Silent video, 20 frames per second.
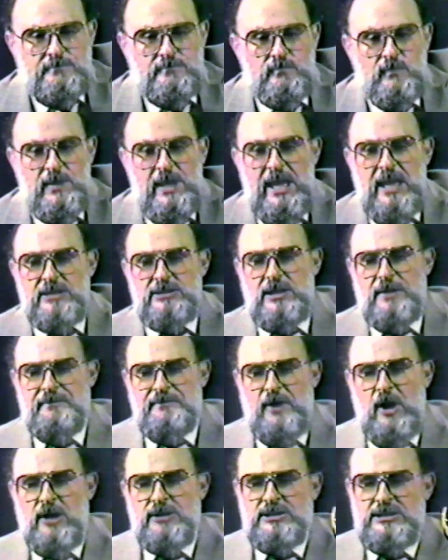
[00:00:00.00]
He is the
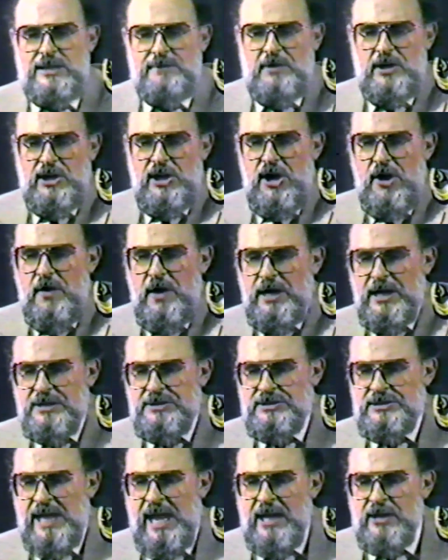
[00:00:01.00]
first of a new and
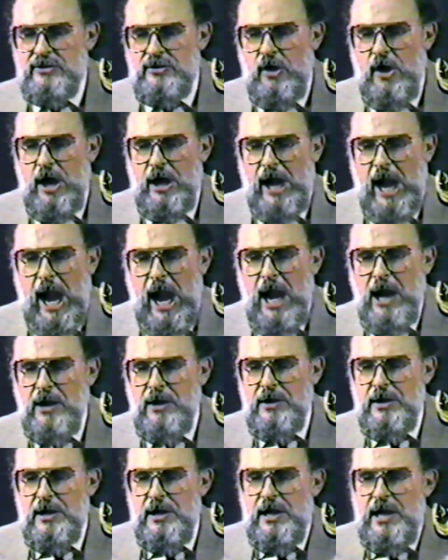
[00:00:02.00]
distinct order,
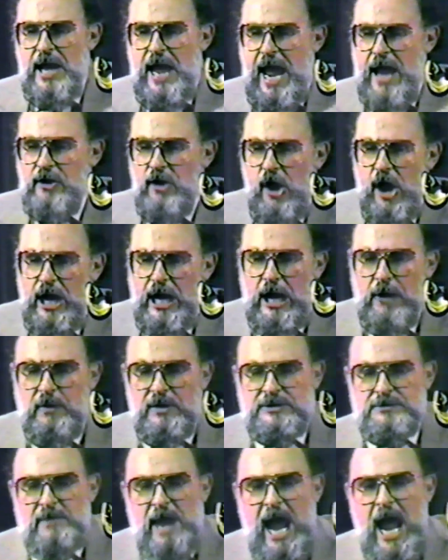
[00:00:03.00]
an order
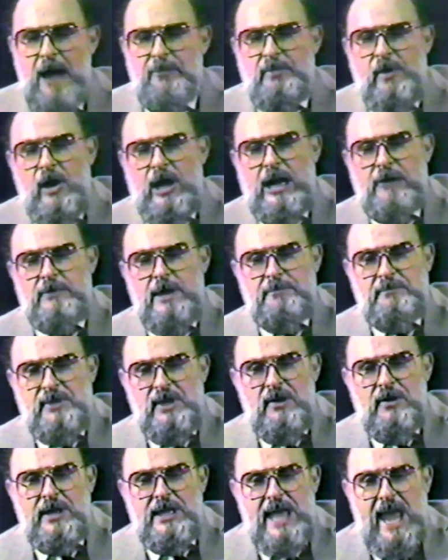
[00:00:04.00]
which my opponent
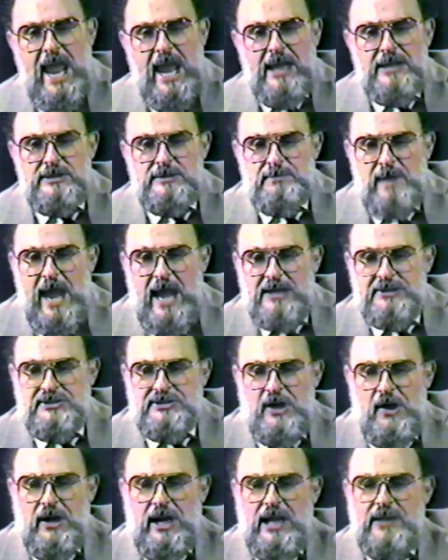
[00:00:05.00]
repudiates by
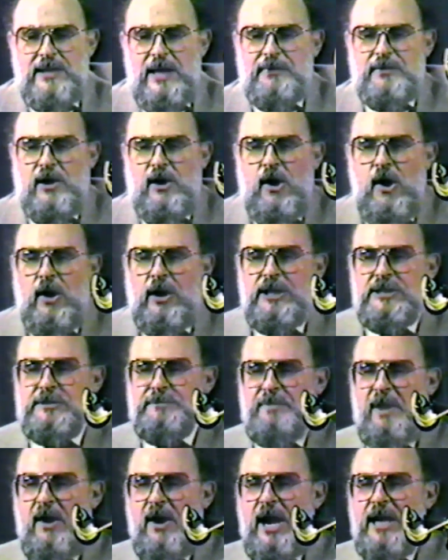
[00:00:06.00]
asserting that the Holy
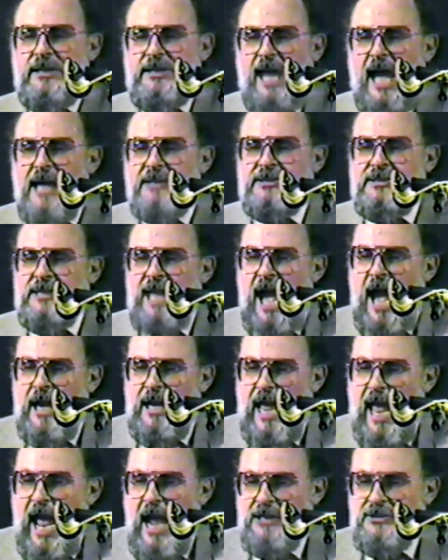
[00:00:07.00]
Spirit does
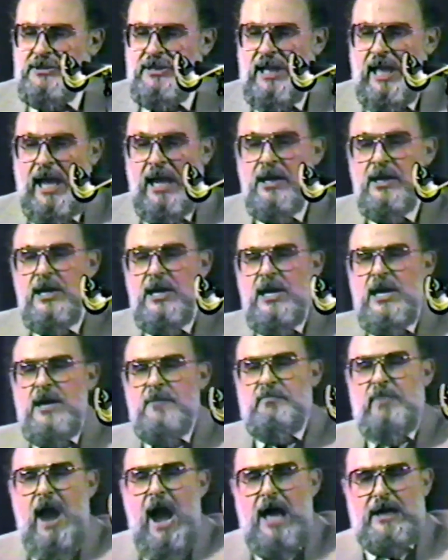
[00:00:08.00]
not actually
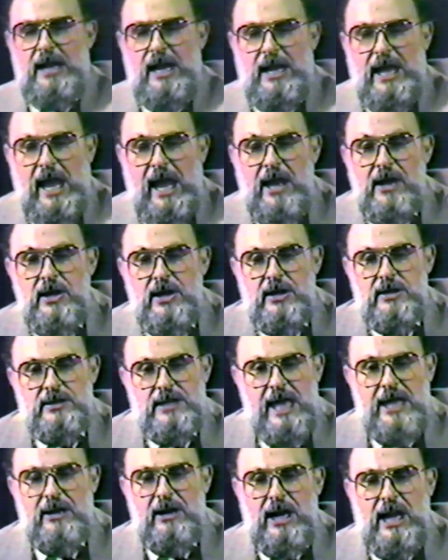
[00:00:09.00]
bodily,
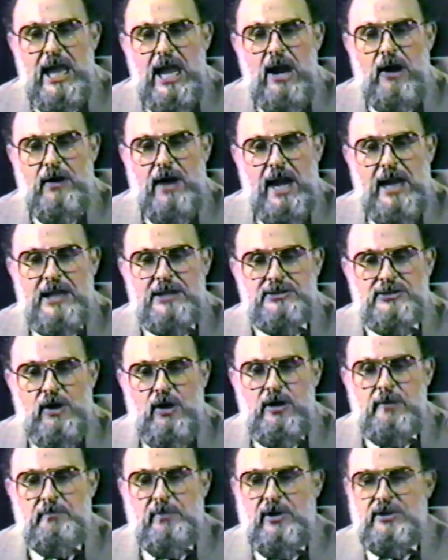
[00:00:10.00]
literally, or in his
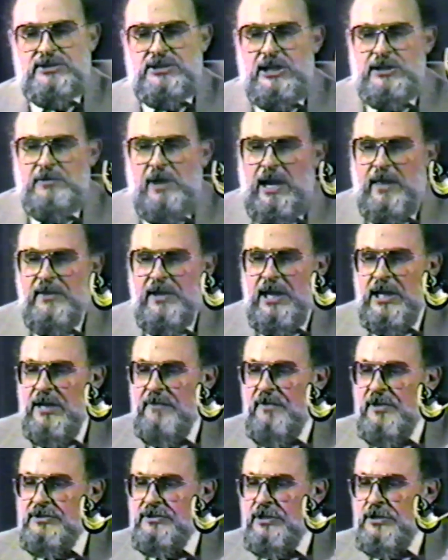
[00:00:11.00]
own person dwell in the
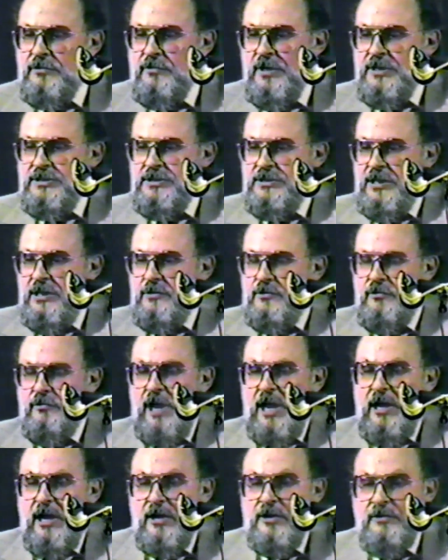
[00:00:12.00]
individual Christian.
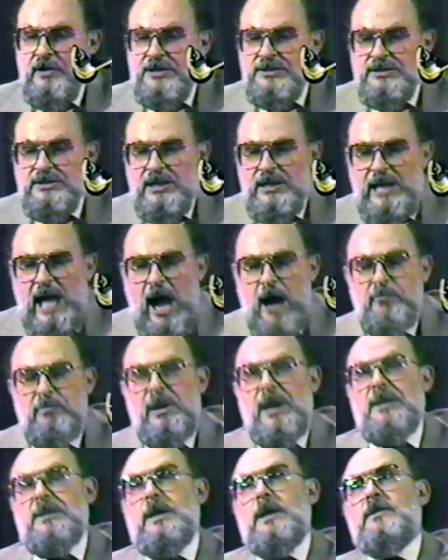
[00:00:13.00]
Uh, Christian. Now,
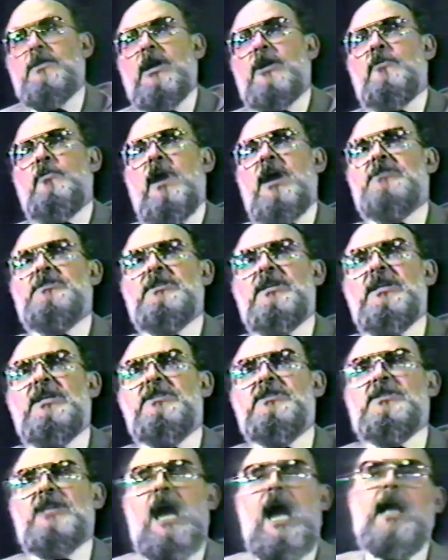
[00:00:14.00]
brethren, the question
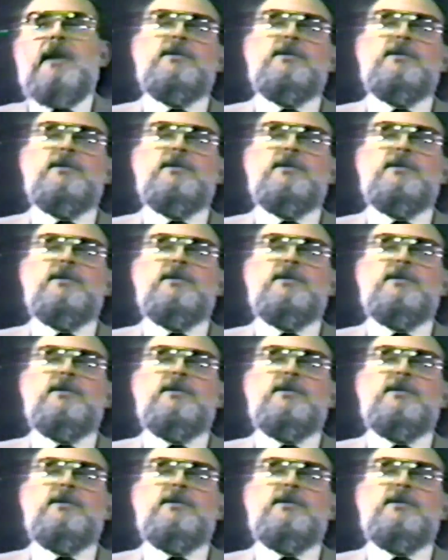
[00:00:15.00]
is not,